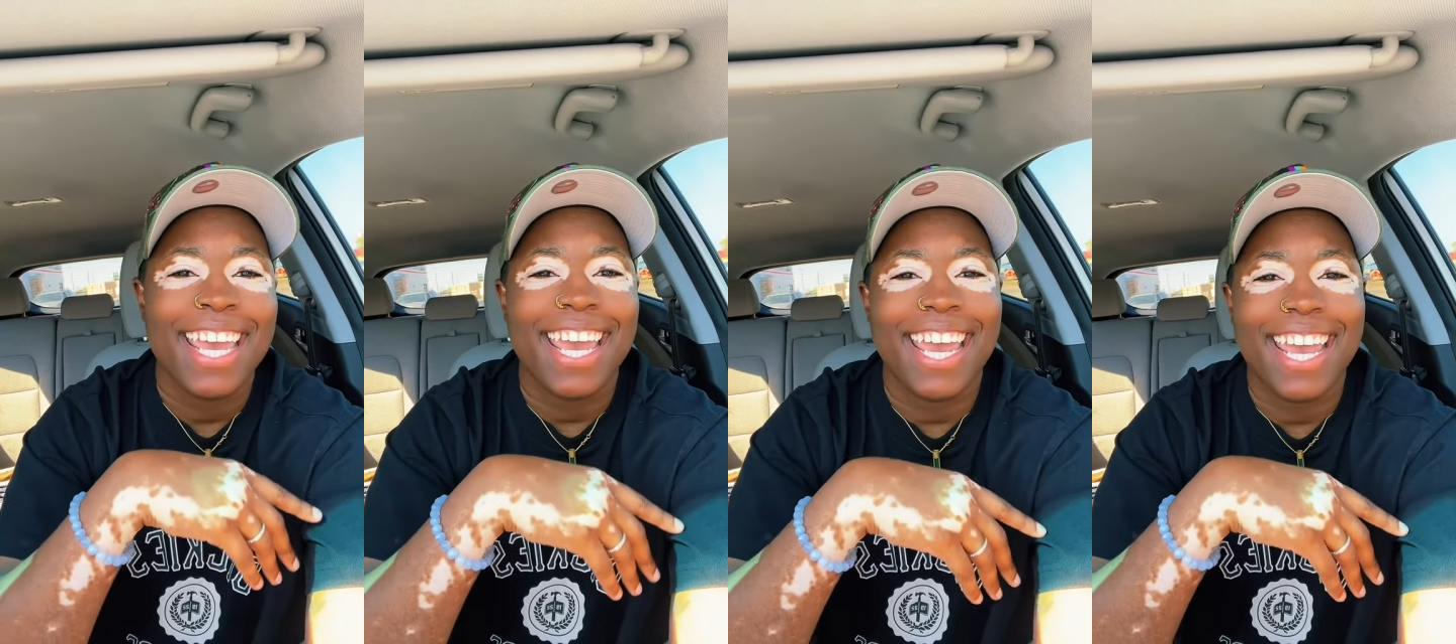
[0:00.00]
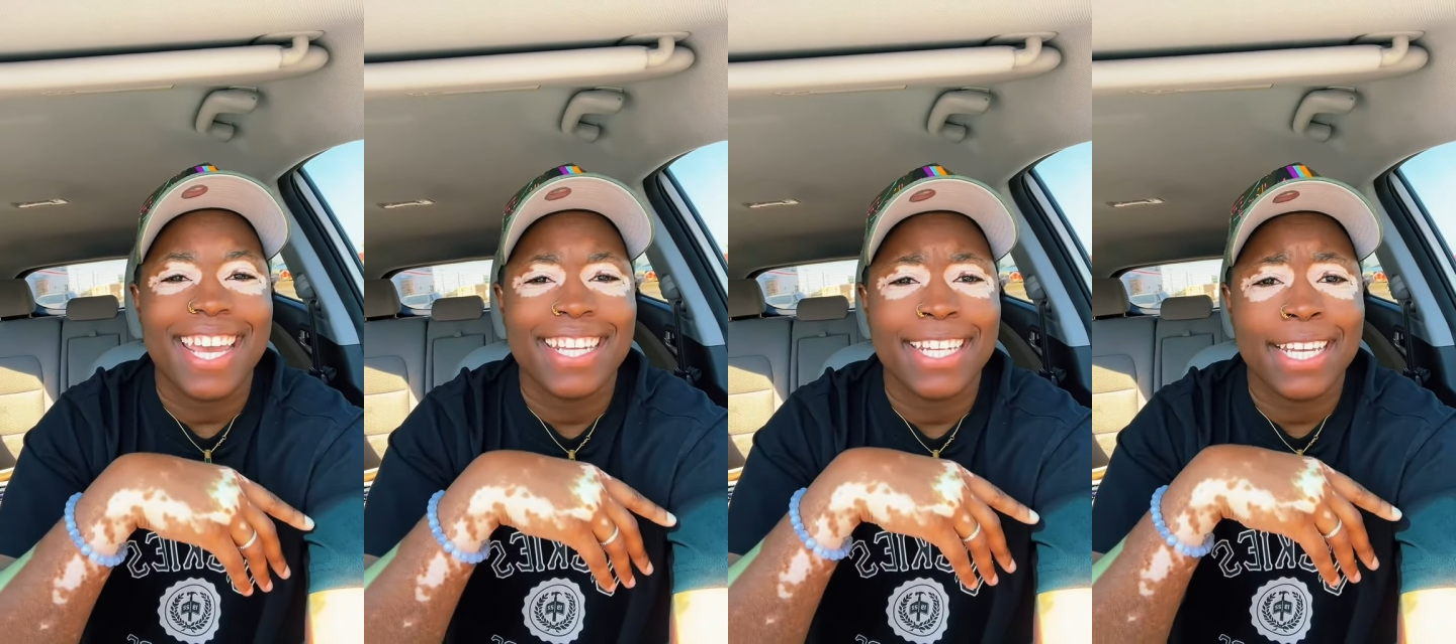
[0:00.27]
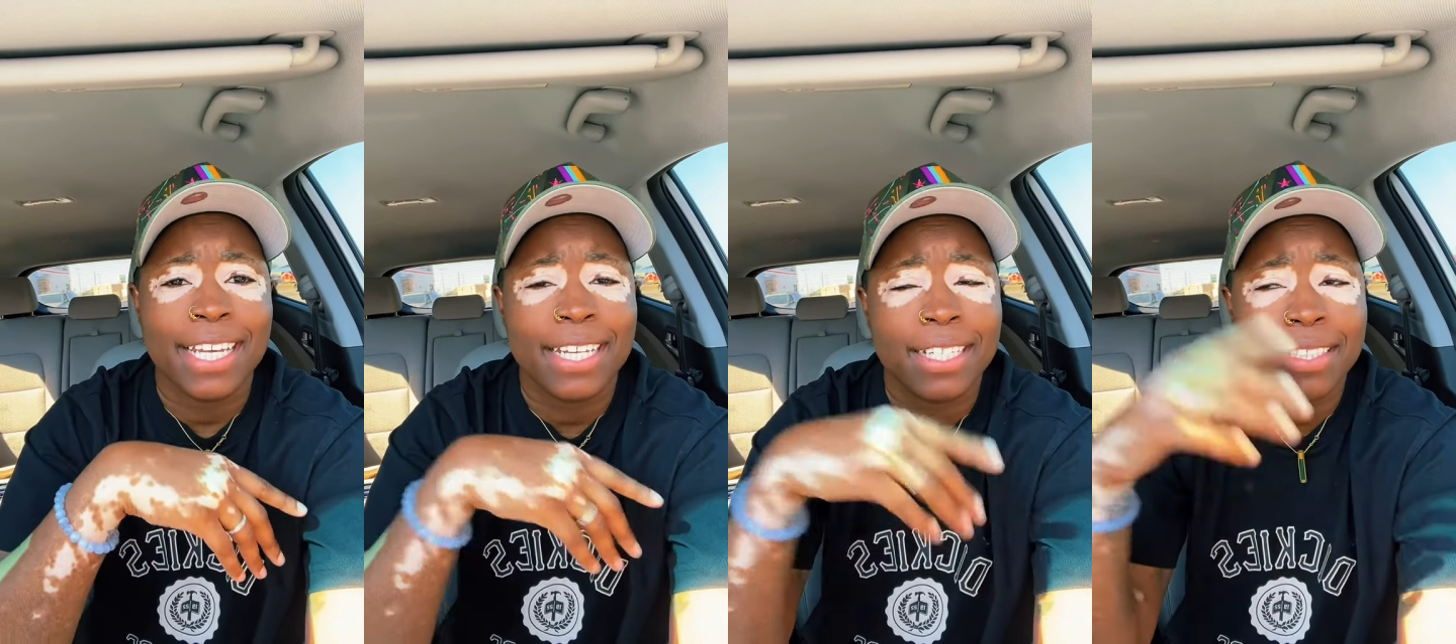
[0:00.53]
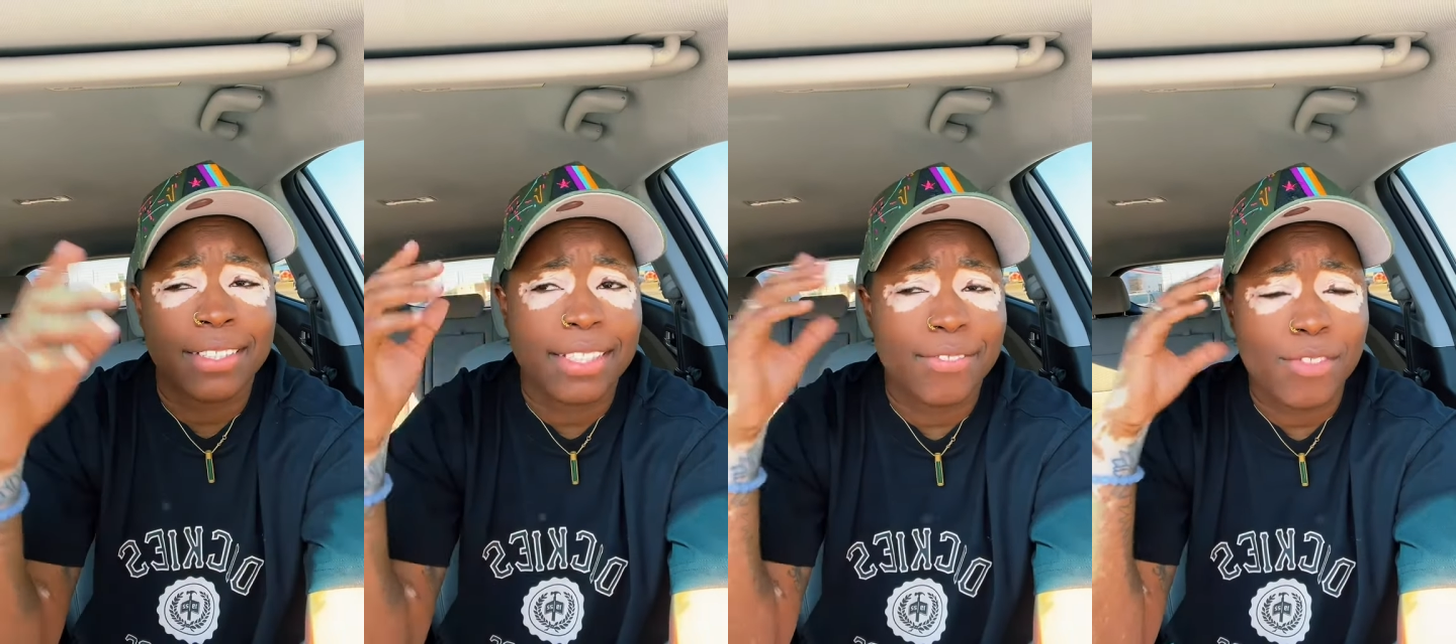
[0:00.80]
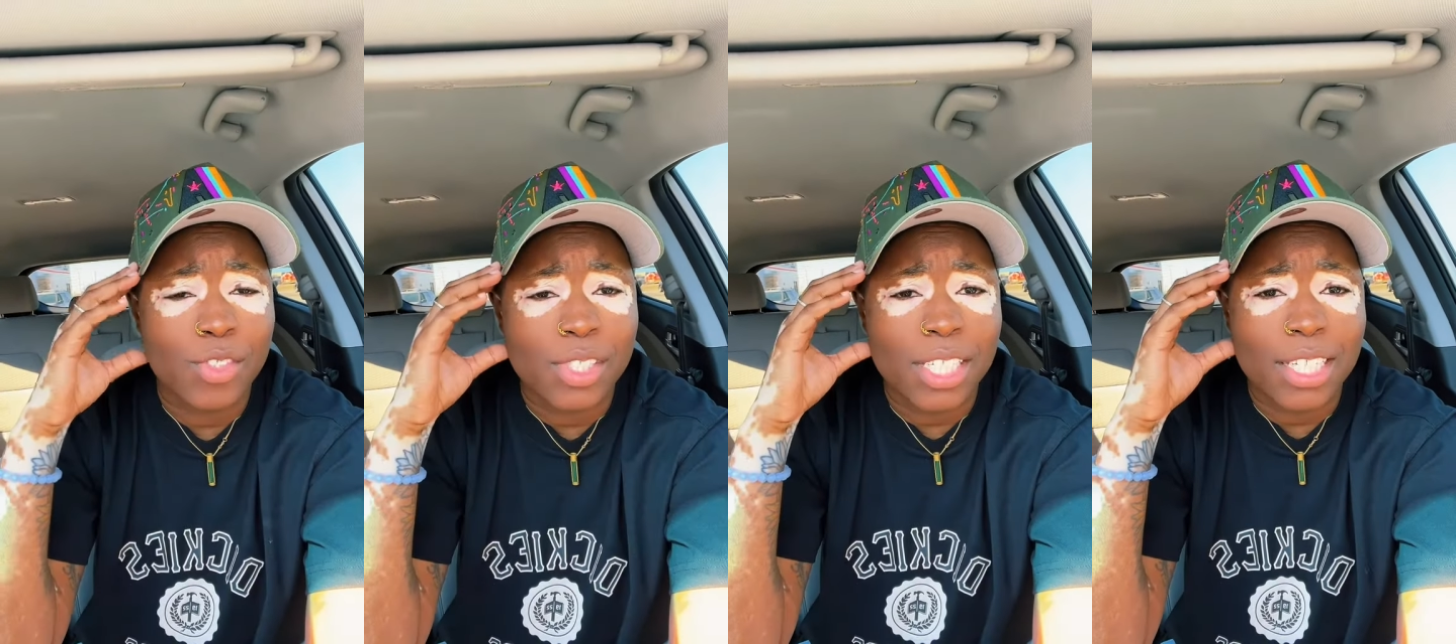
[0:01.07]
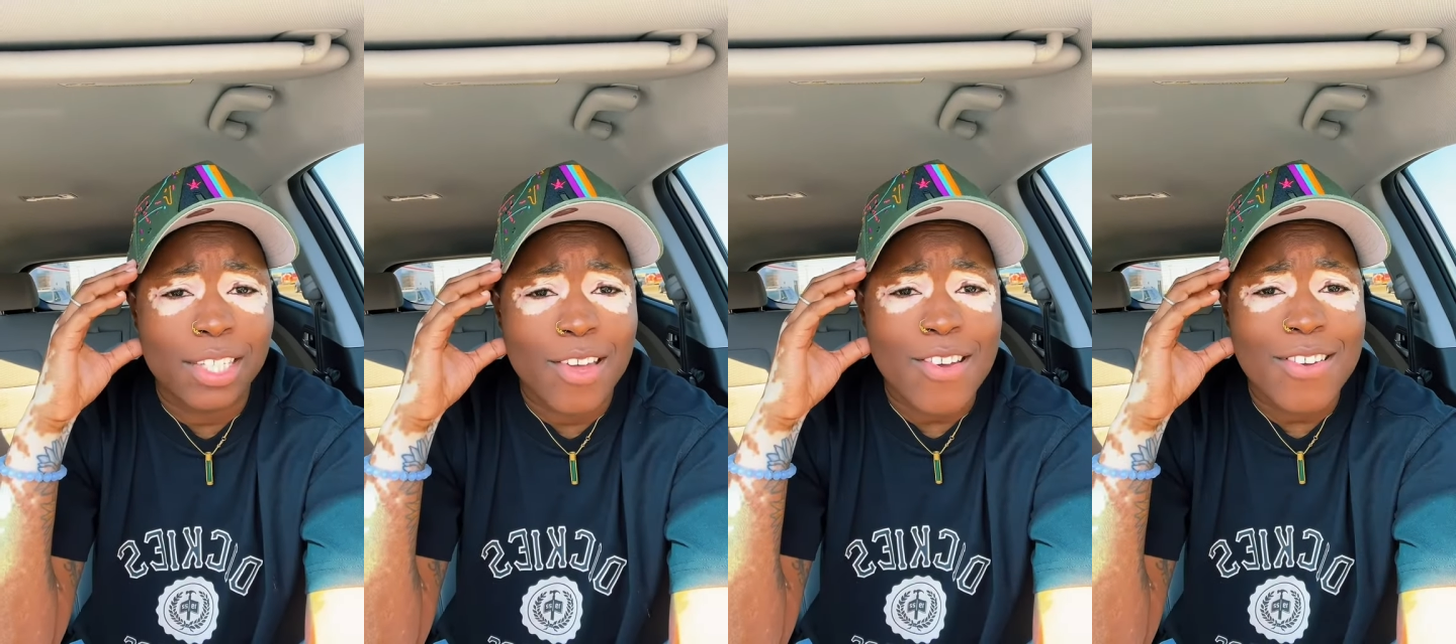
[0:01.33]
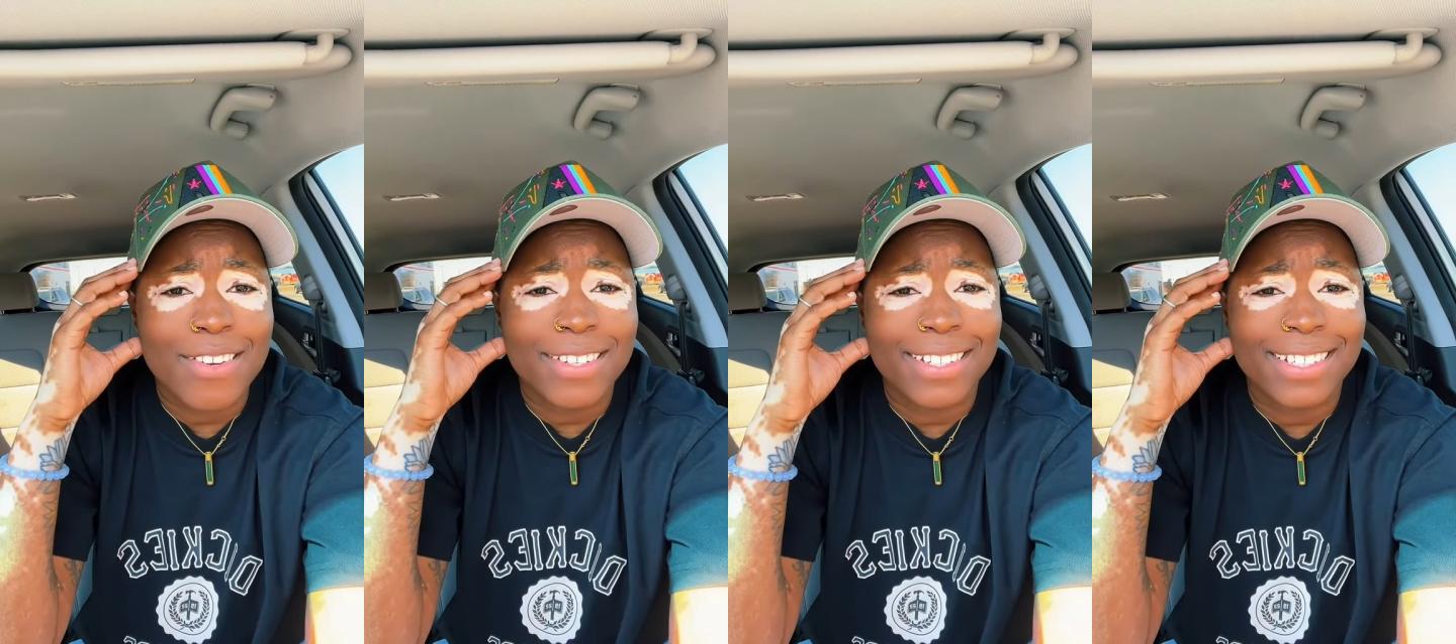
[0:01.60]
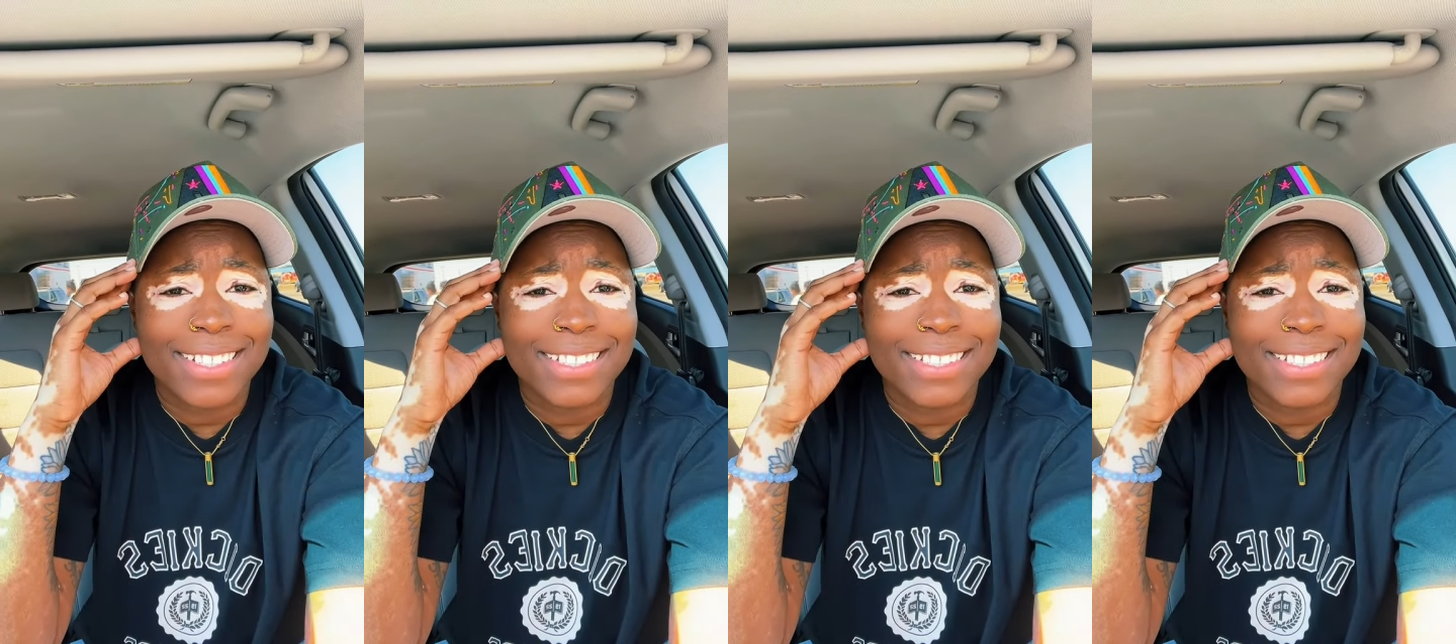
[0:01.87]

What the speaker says: and if you stick along